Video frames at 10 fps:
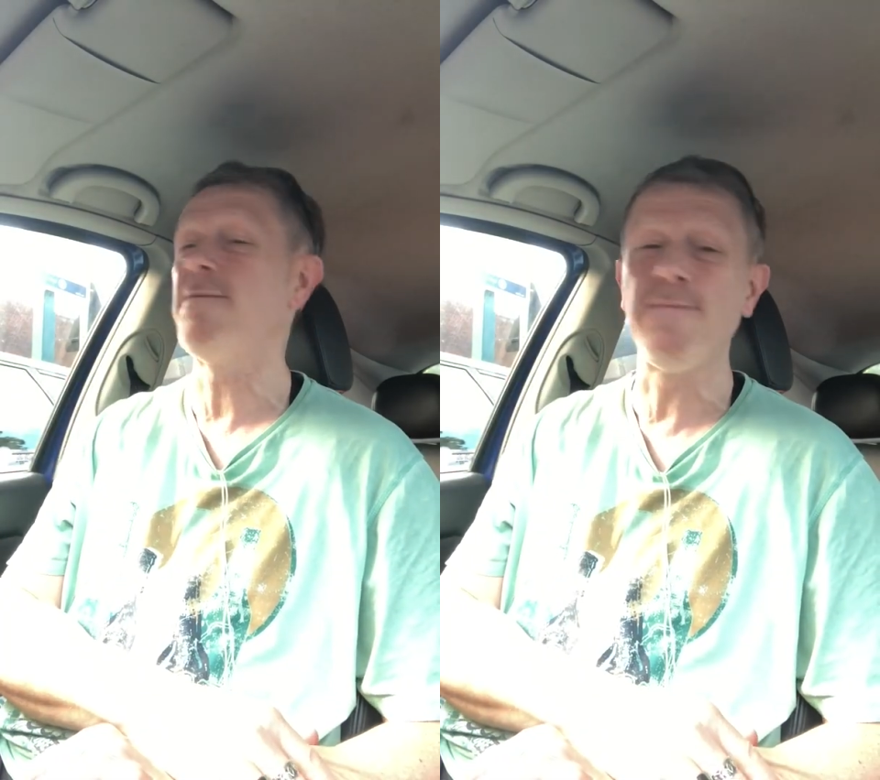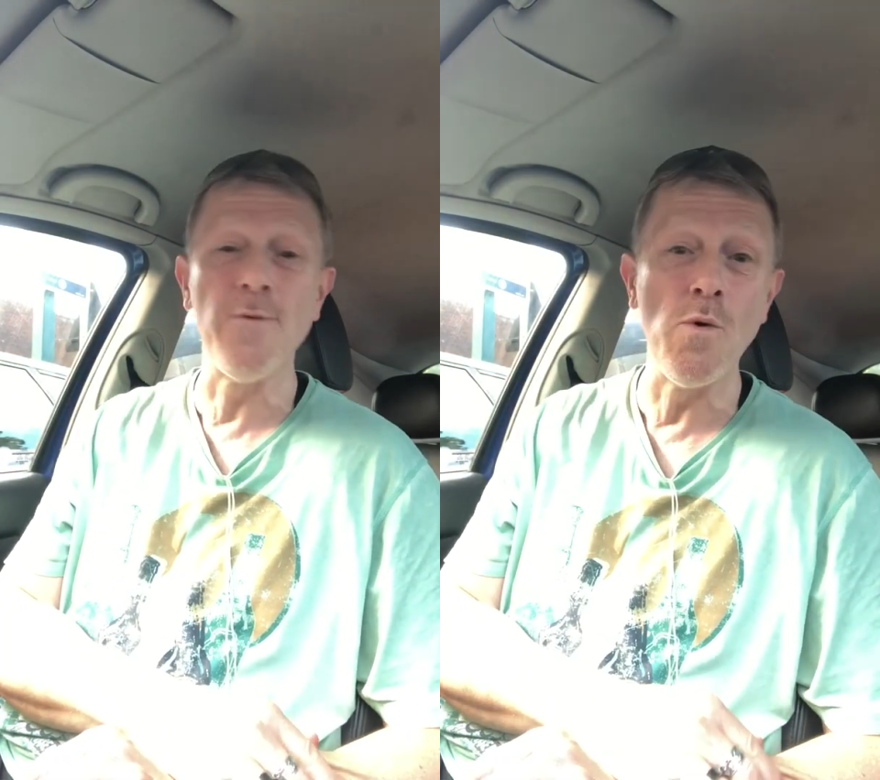
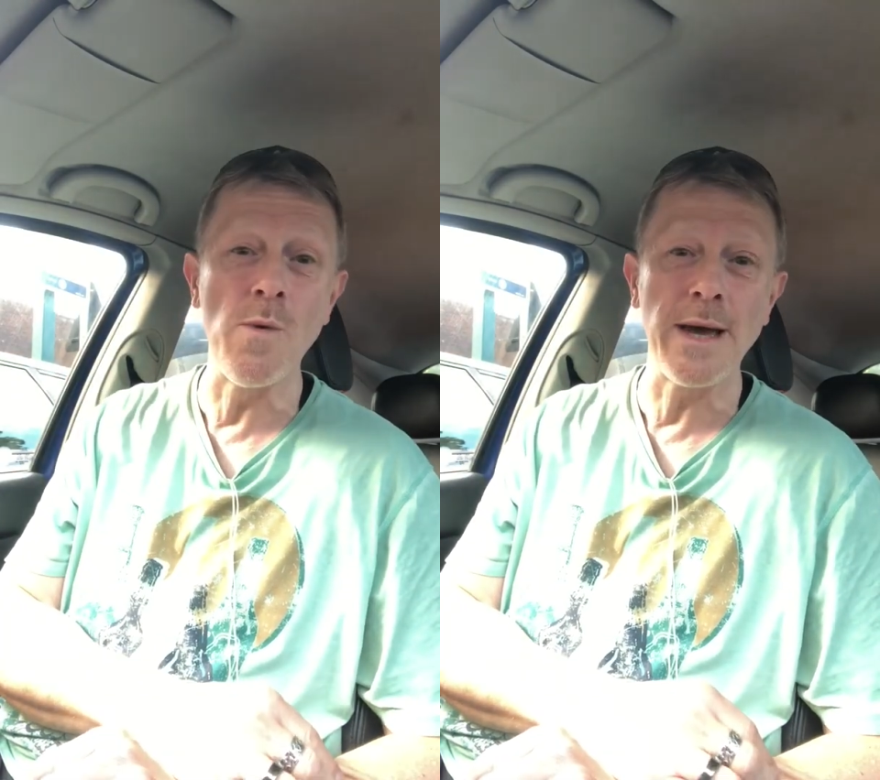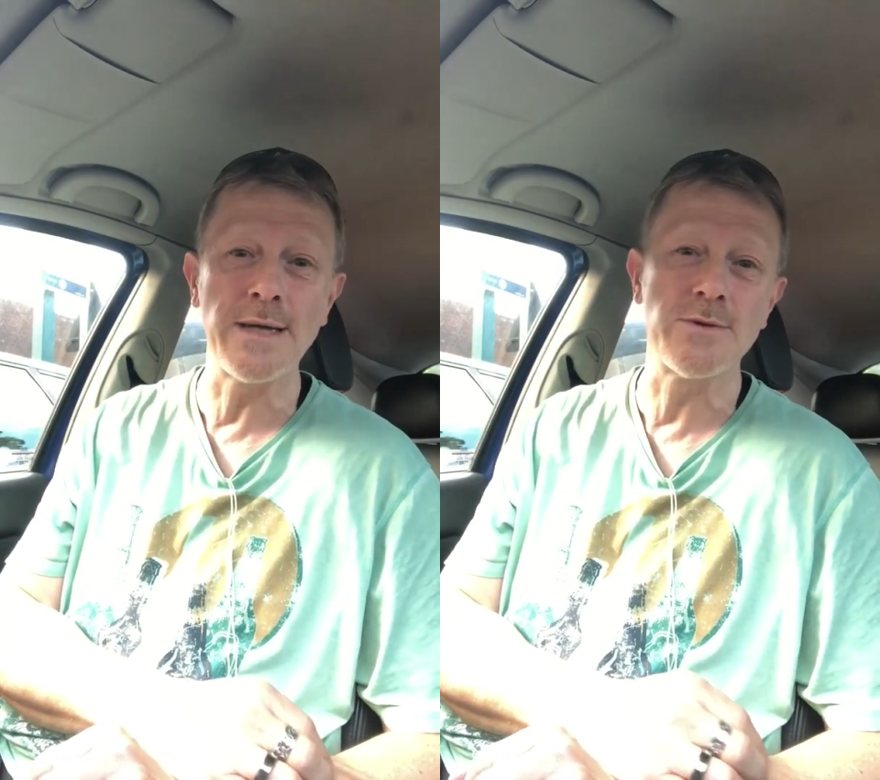4
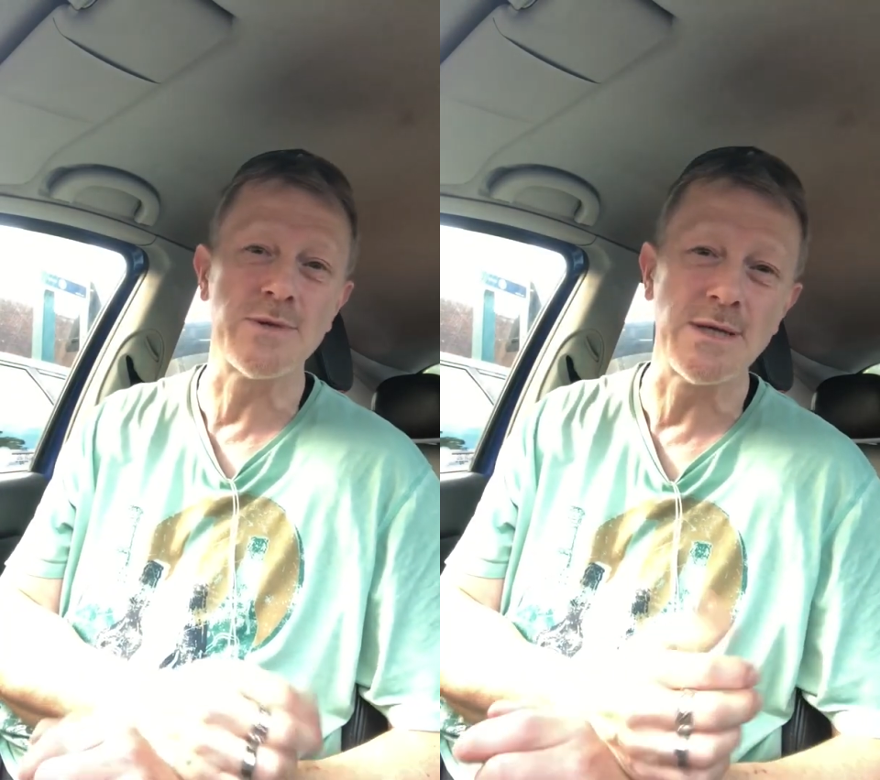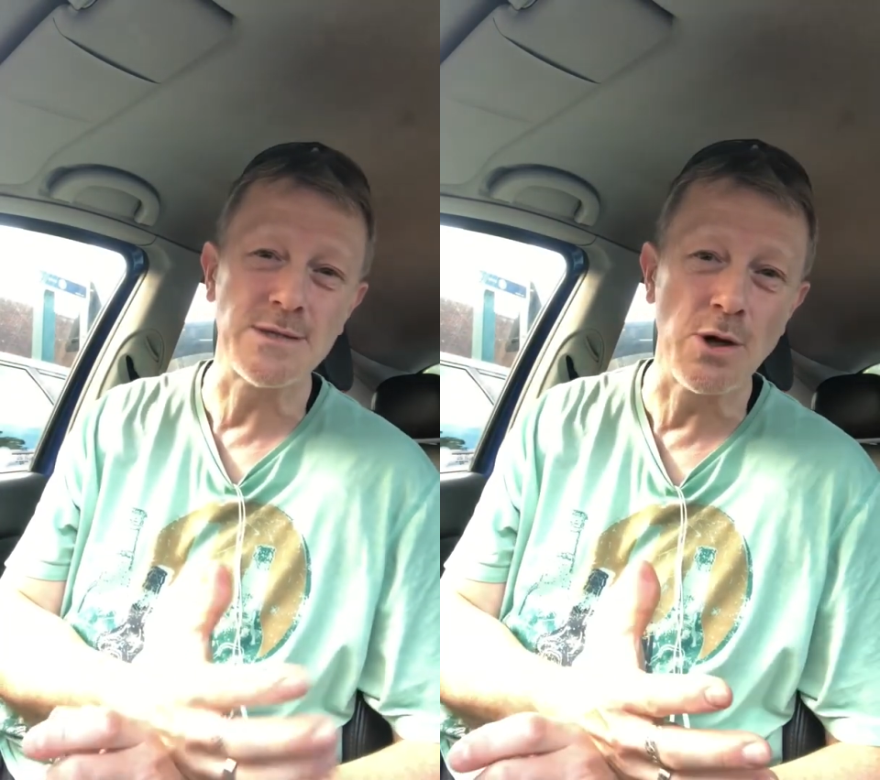weeks or
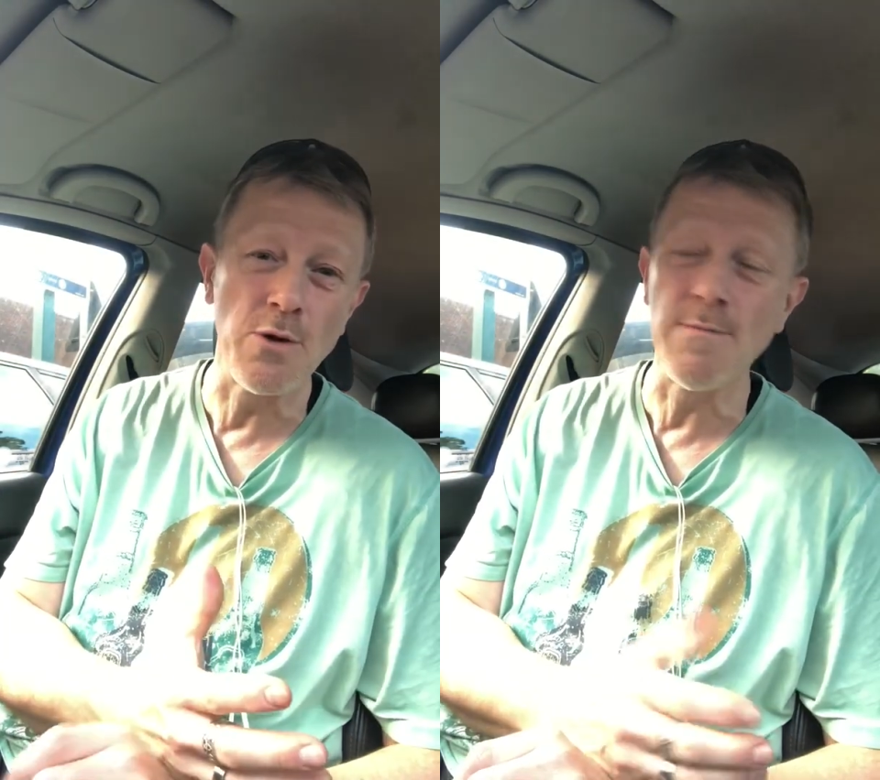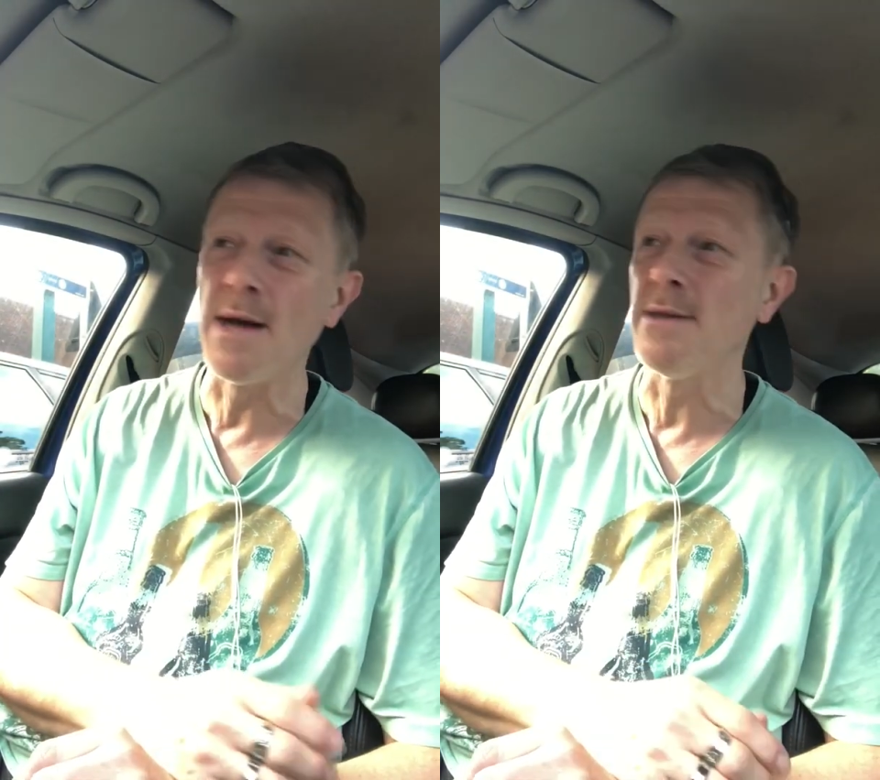is it
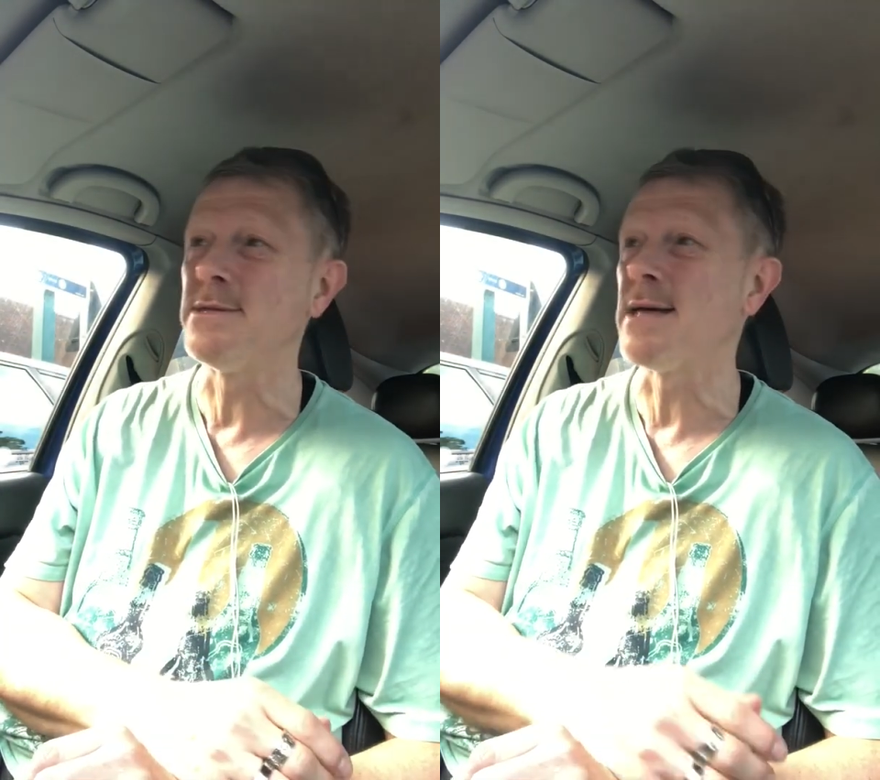2 months?